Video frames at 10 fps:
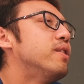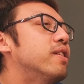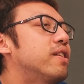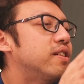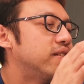
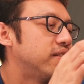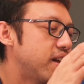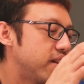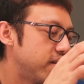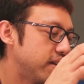
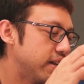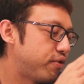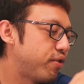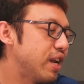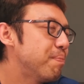The
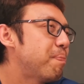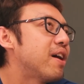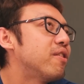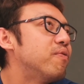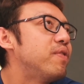training
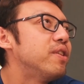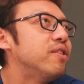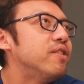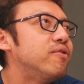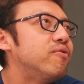part of it
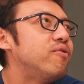is